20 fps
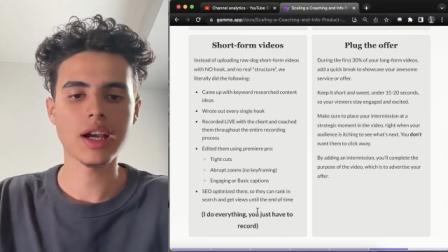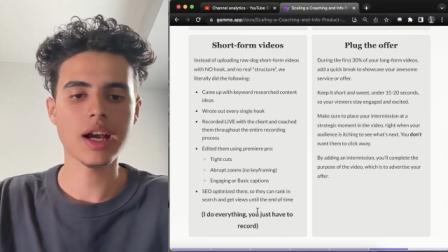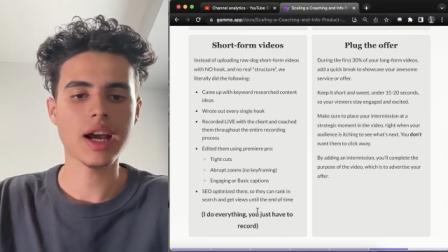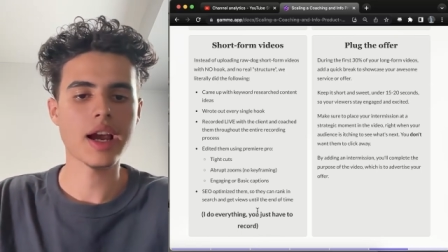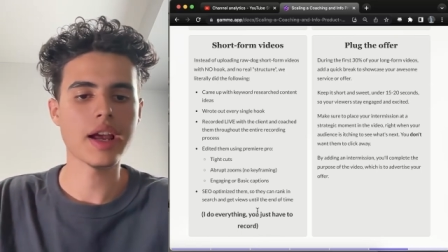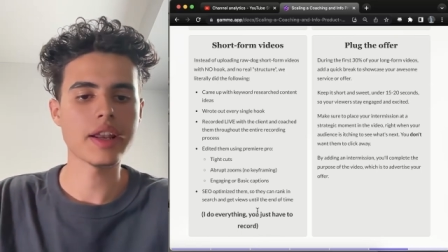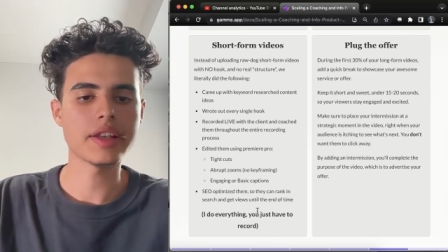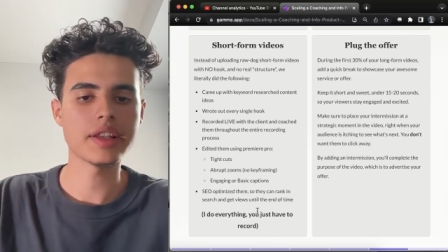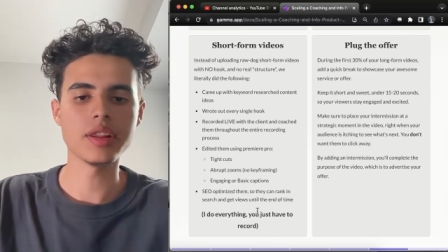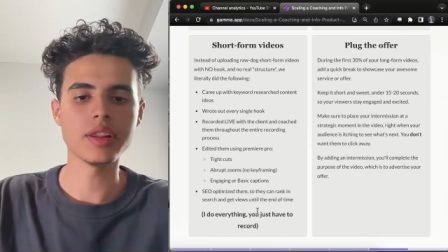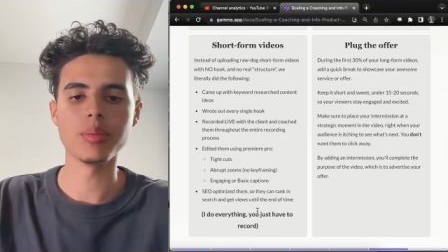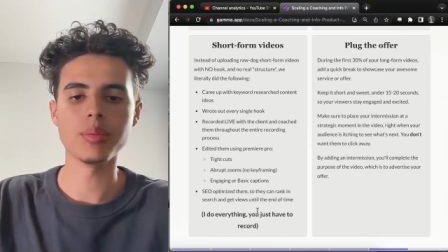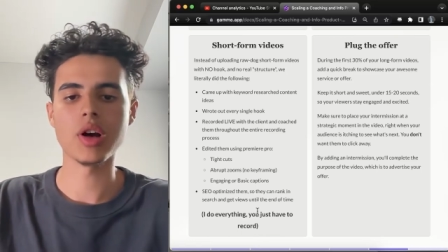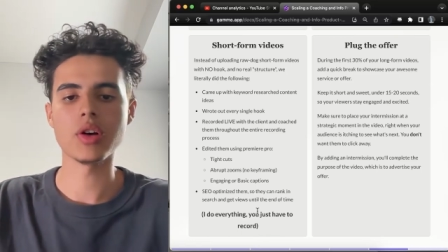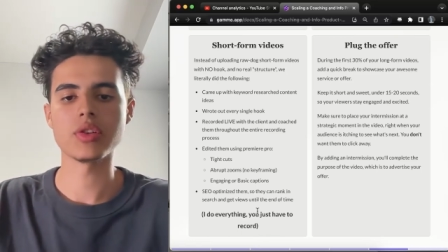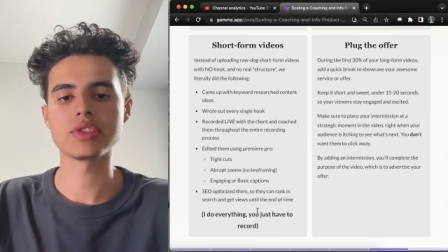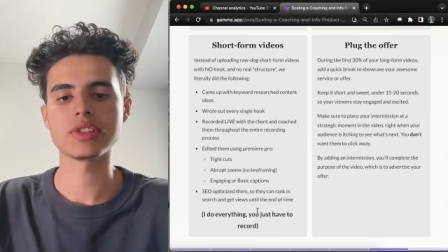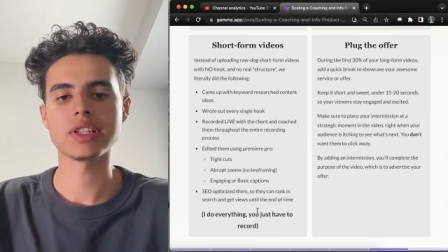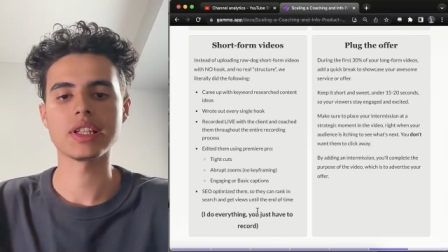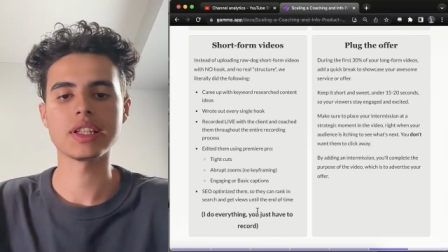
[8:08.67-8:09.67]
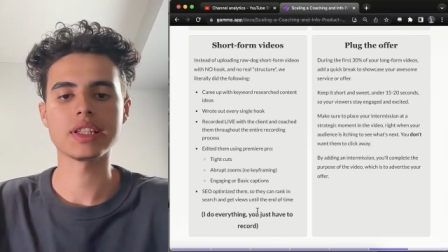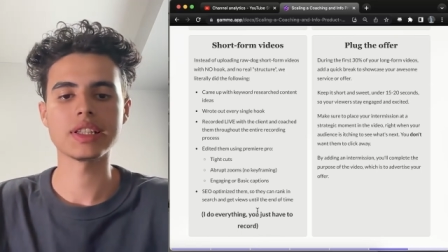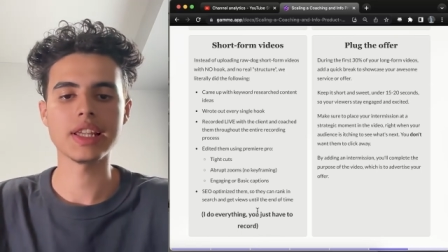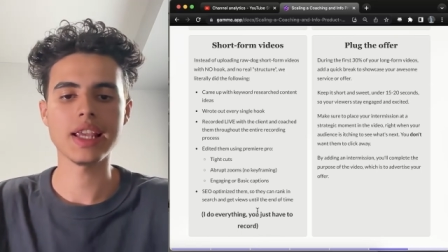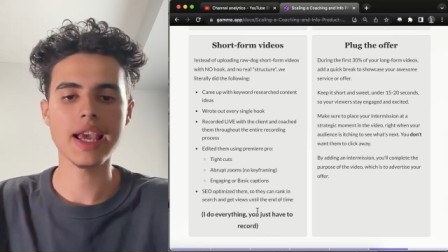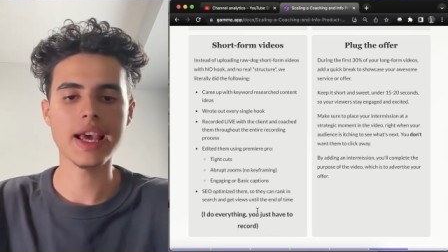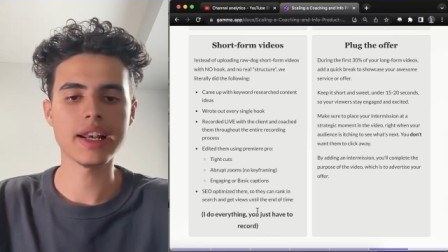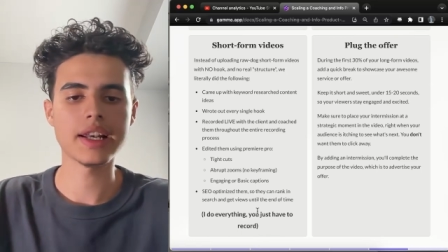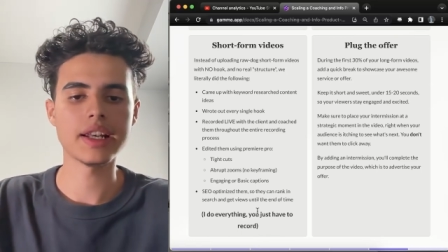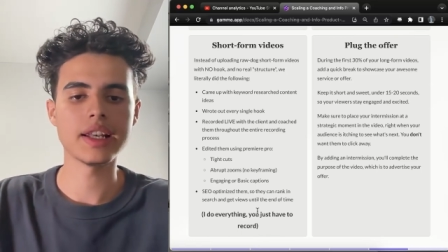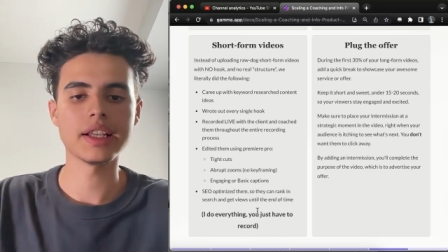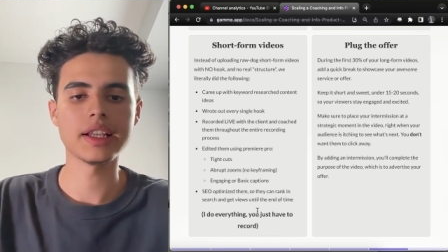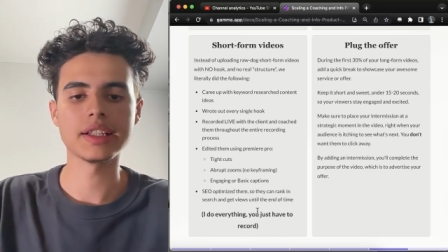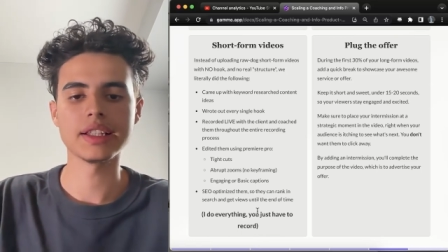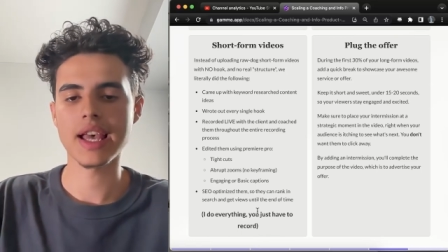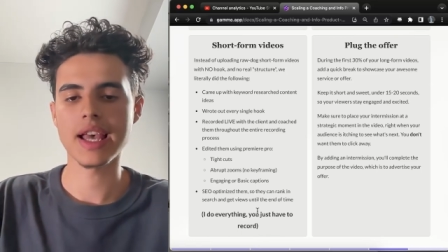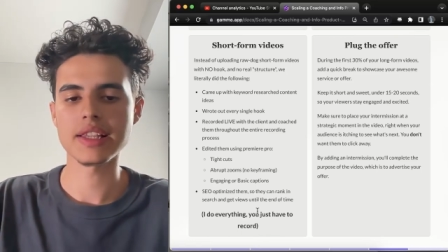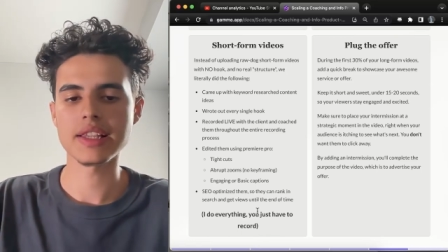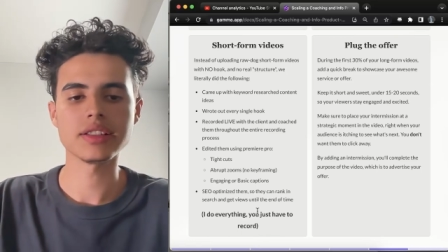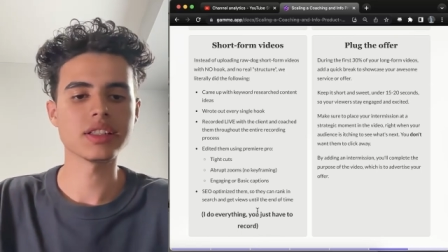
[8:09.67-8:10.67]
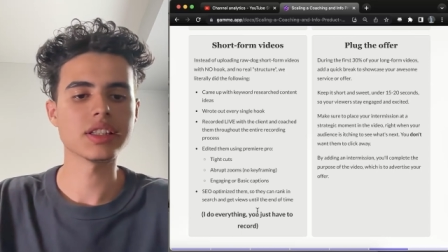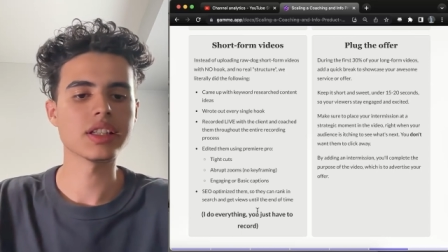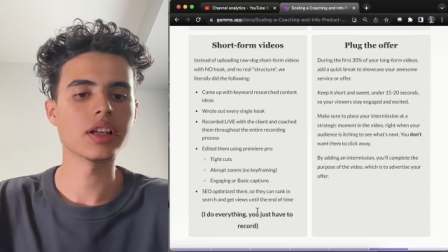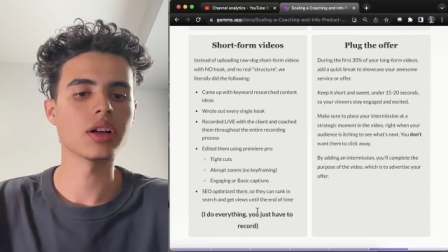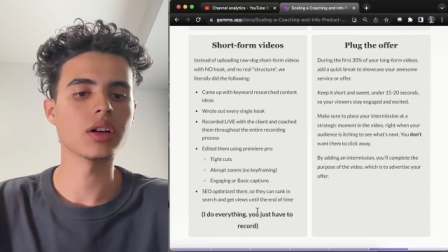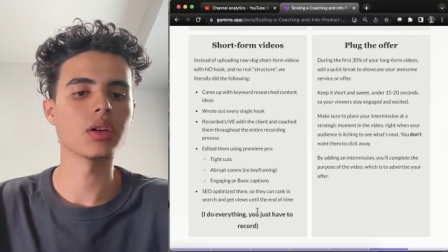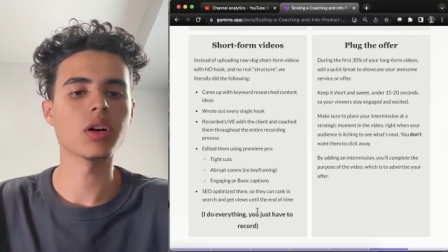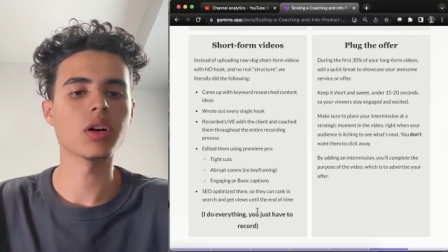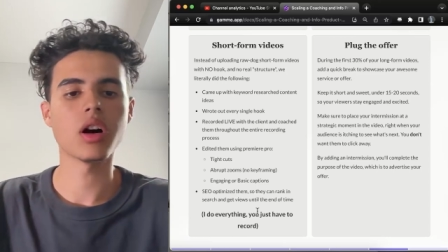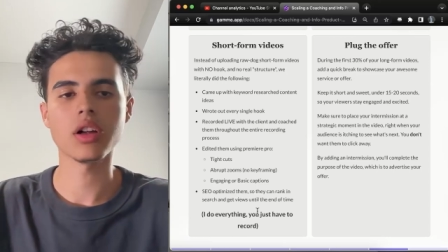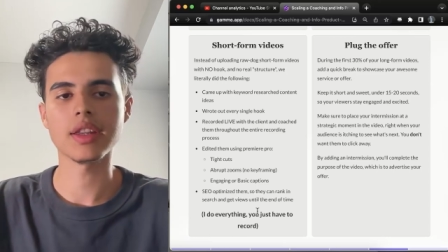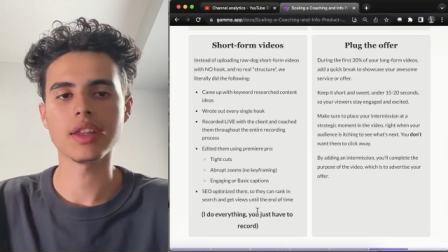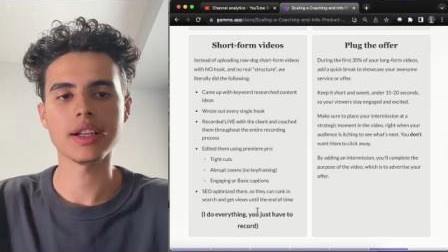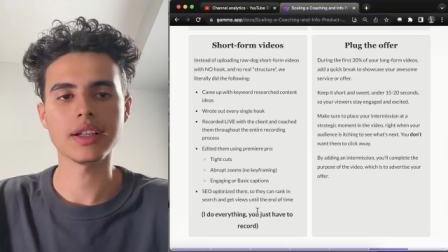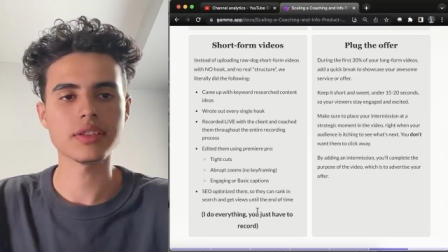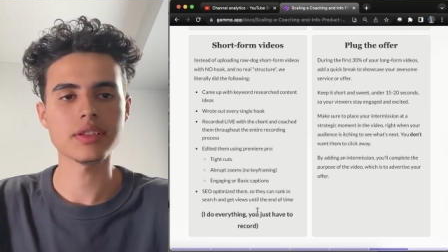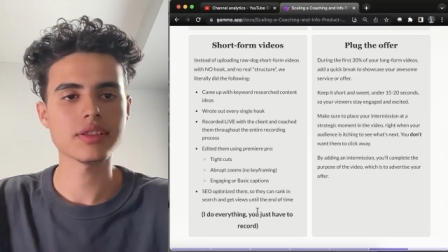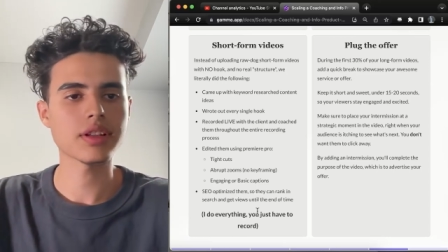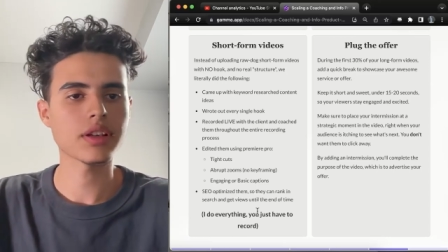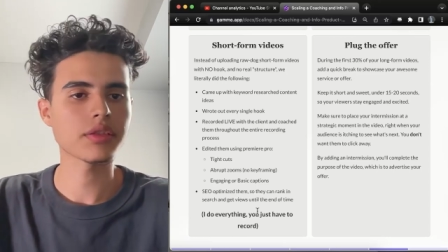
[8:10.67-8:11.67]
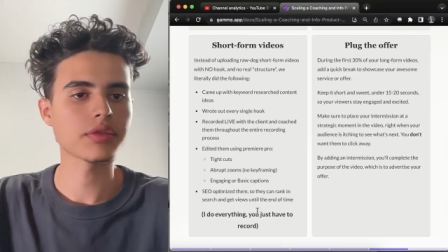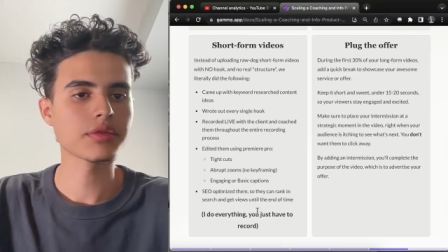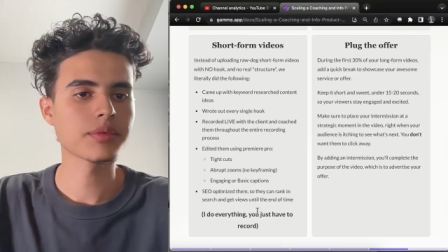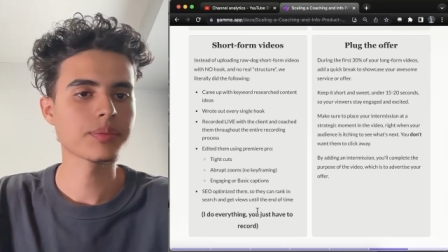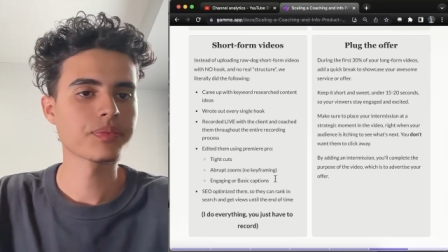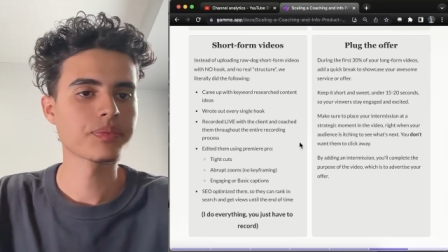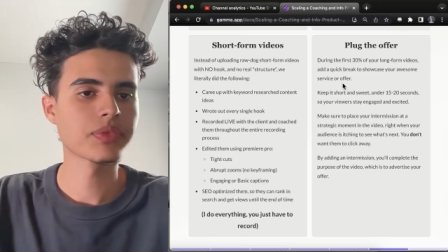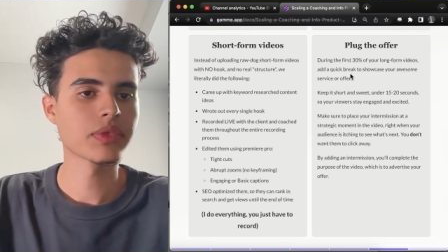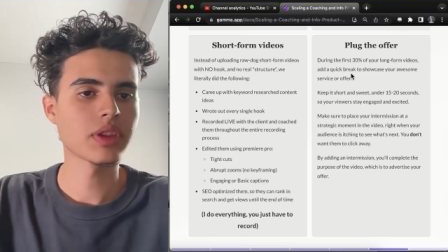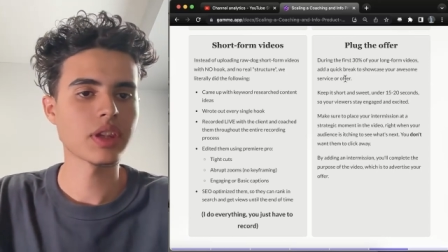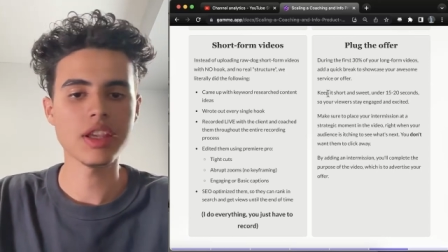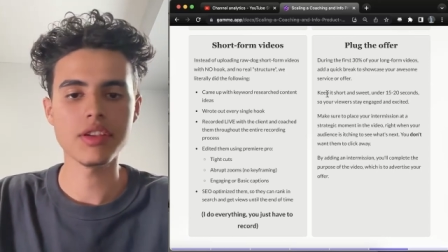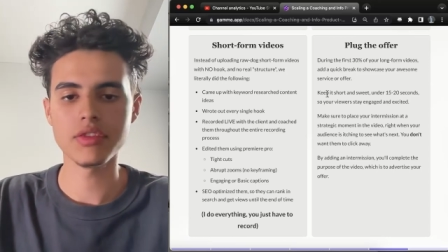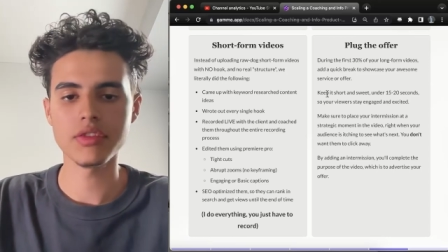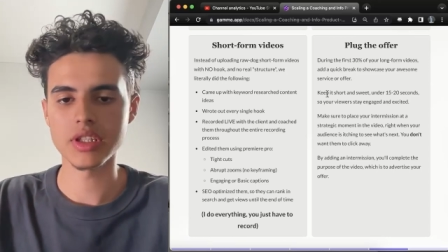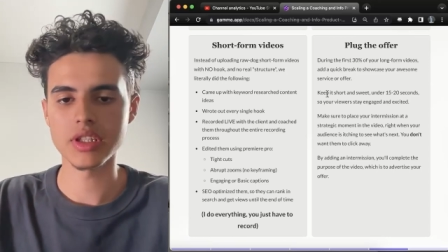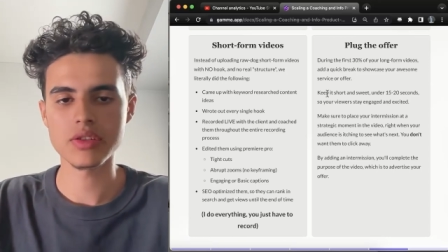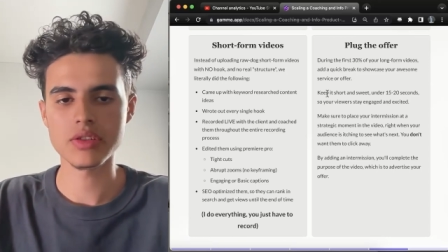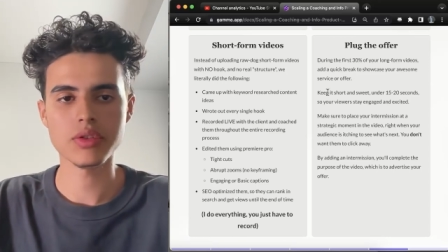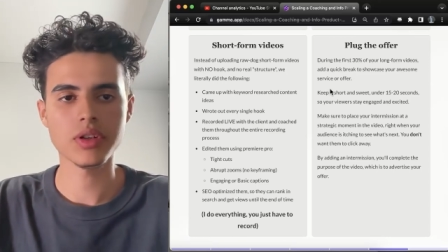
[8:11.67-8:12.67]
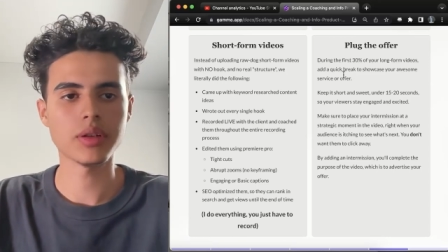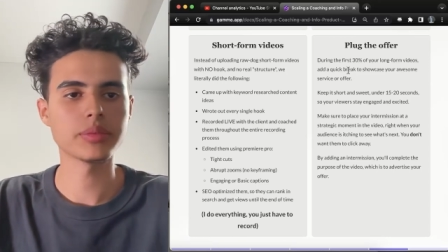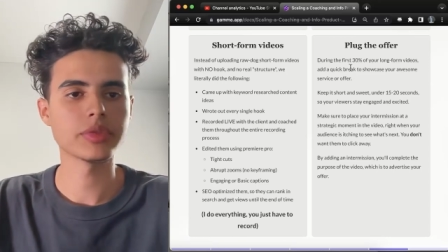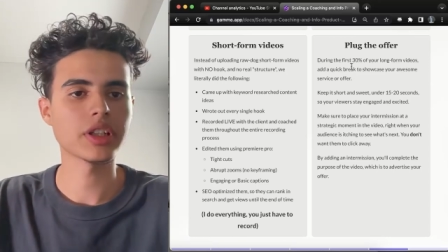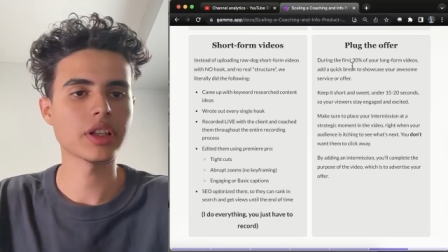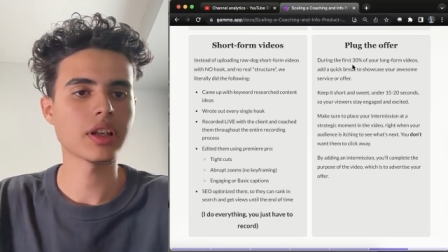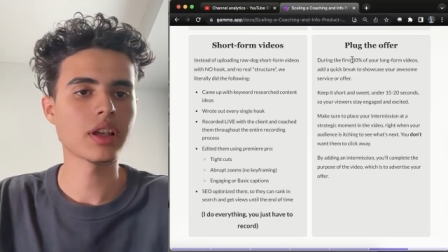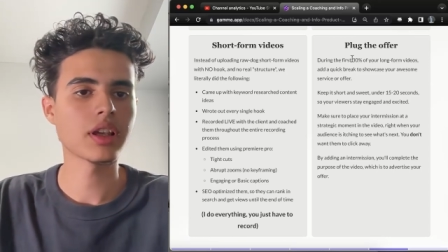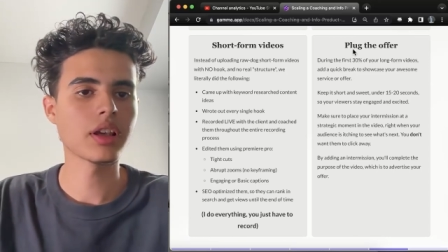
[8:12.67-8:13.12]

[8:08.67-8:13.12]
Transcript: I did the posting, the editing, the SEO, all that good stuff, even the scripting.